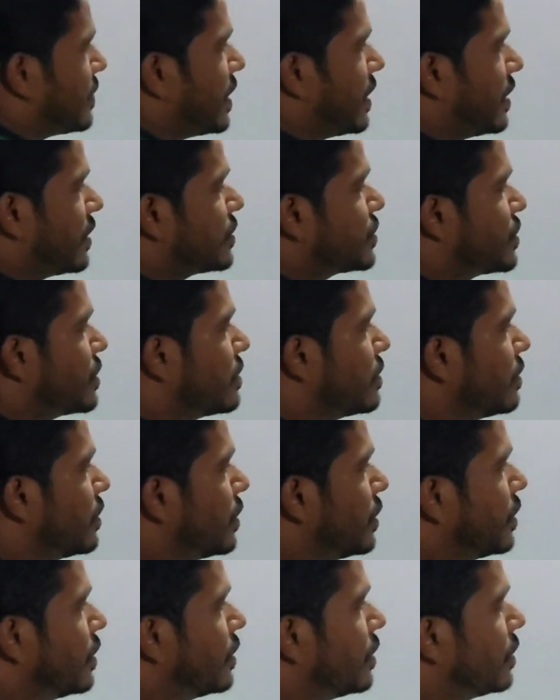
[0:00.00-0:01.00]
direction,
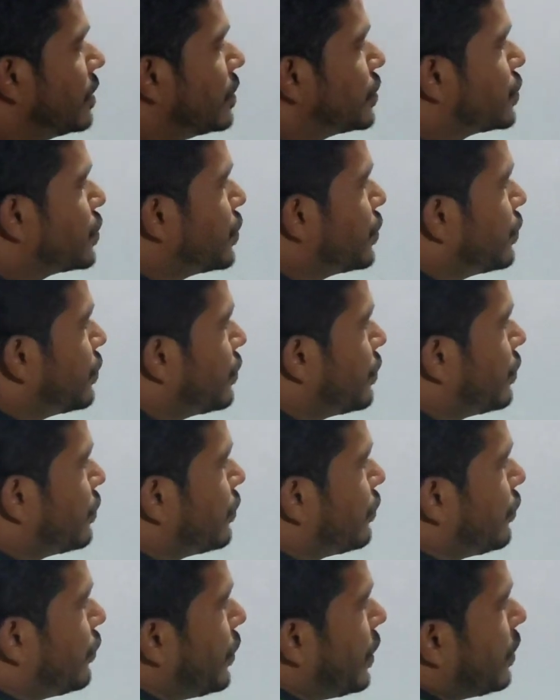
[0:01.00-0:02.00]
so
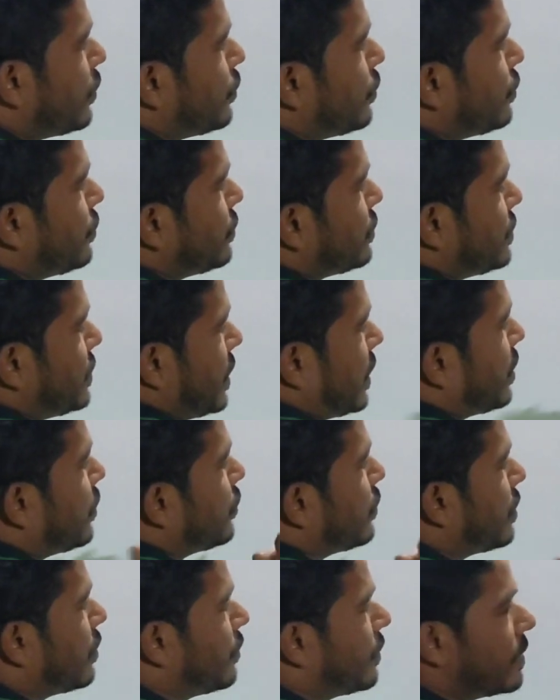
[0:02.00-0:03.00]
we have to check
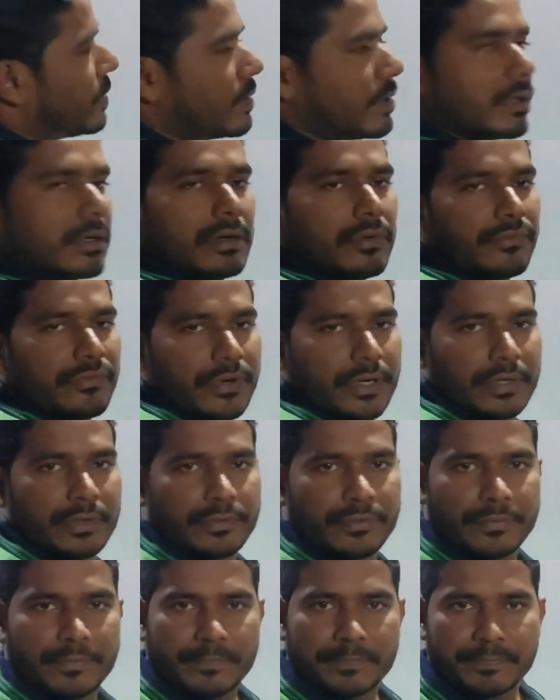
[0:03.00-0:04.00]
out our front
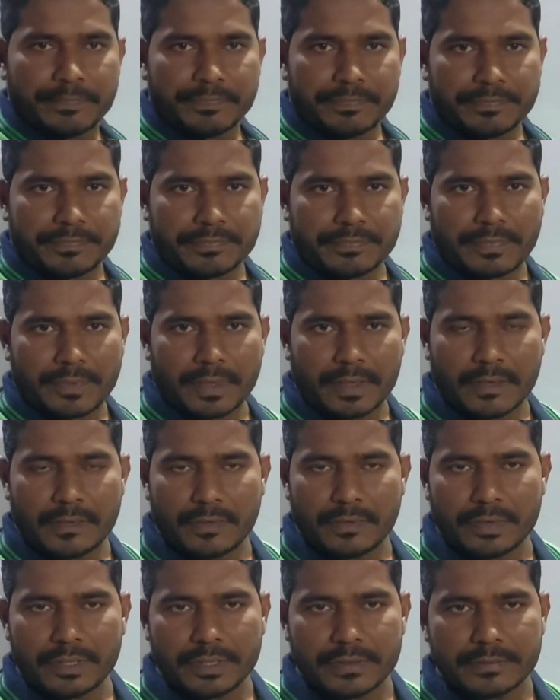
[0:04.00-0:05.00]
view.
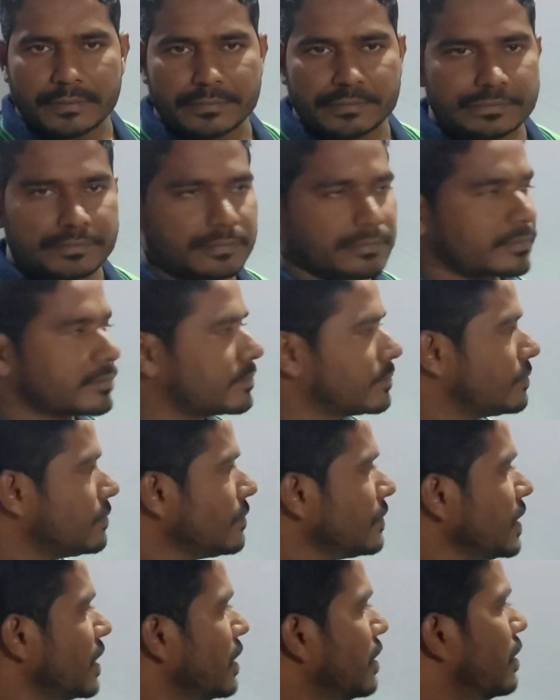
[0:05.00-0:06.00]
Okay,
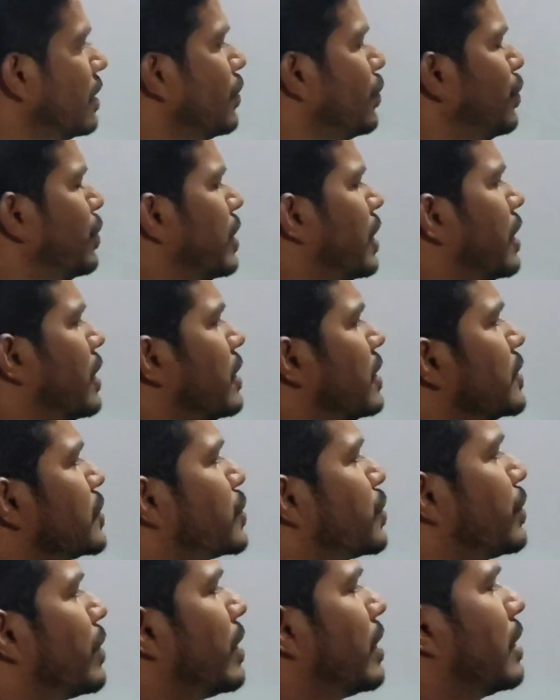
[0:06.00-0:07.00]
now
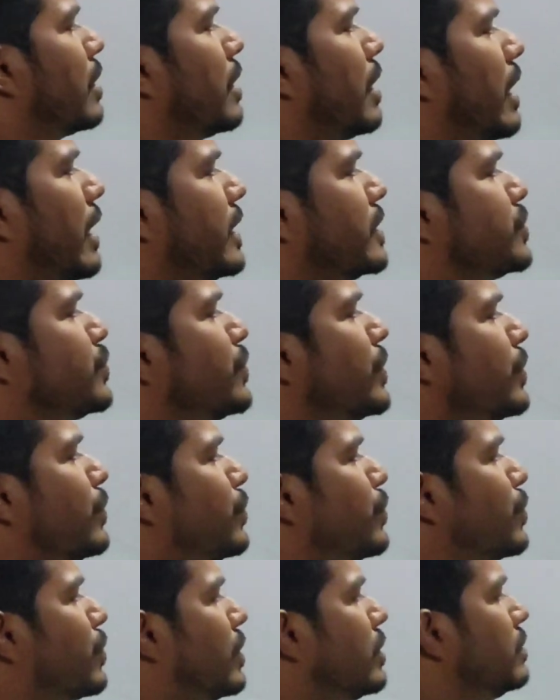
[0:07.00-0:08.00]
so as we
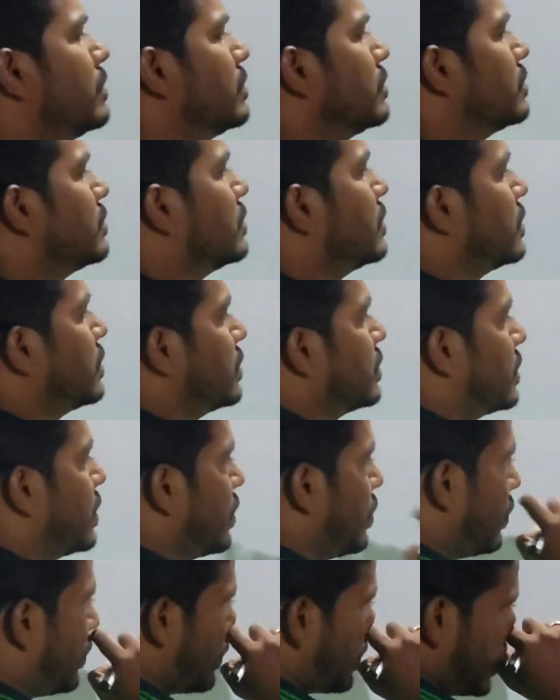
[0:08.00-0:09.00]
have drawn the
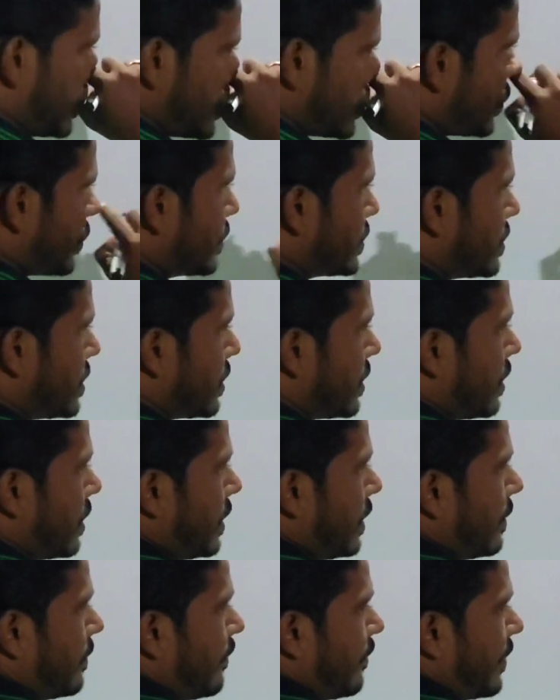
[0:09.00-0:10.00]
longest horizontal
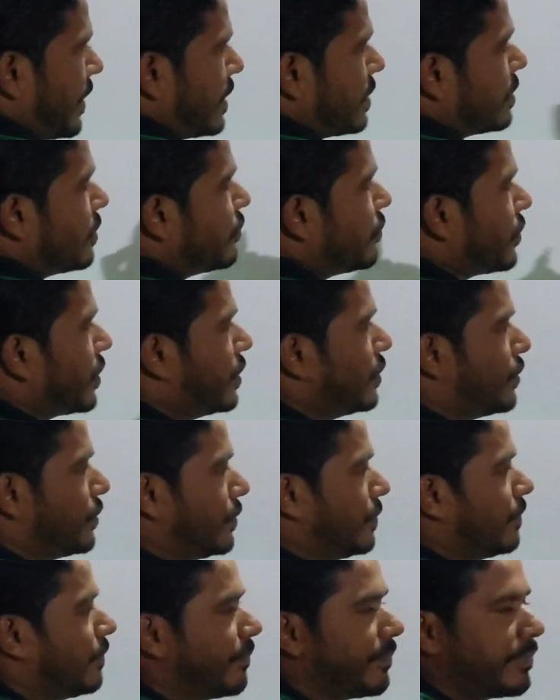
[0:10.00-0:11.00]
line in the front view.